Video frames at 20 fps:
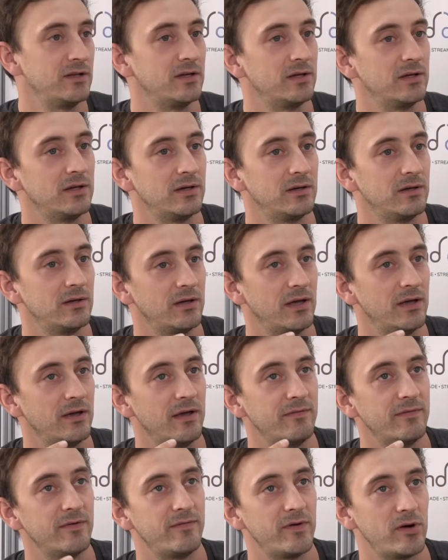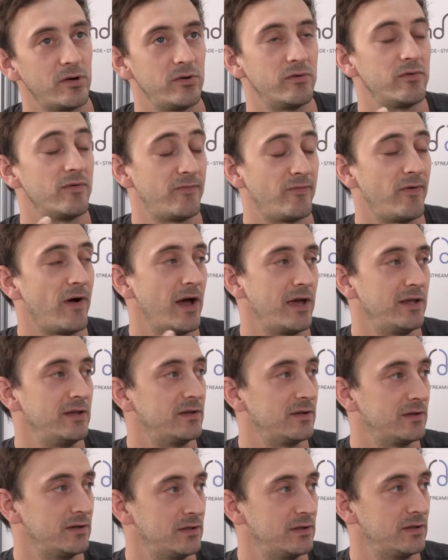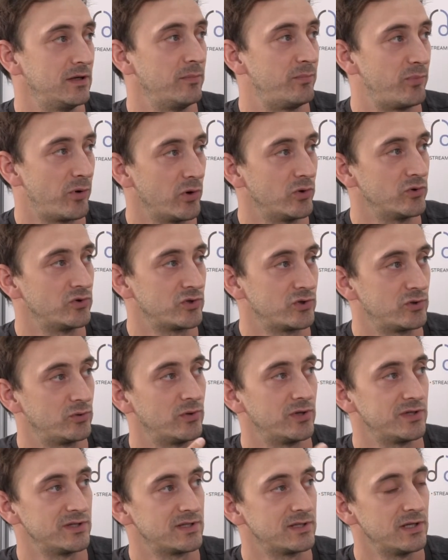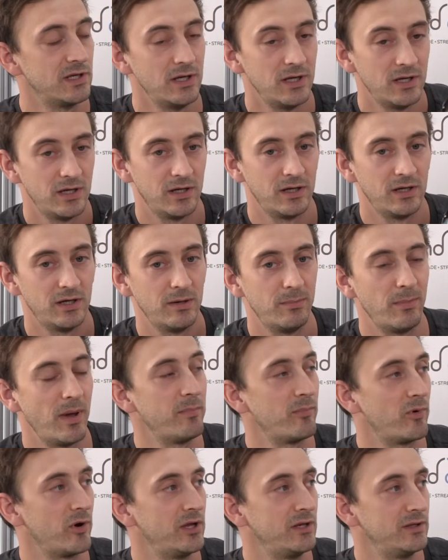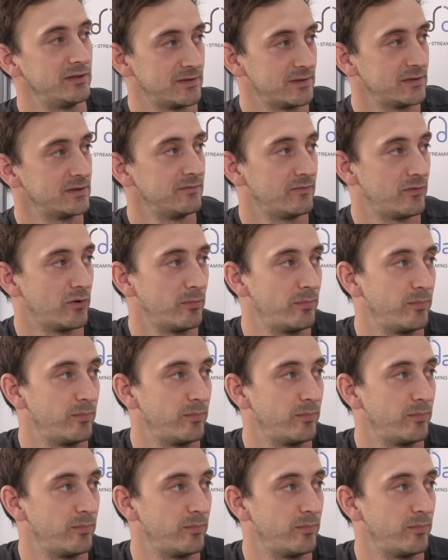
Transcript: uh, have a very refined uh, approach towards uh, membranes for,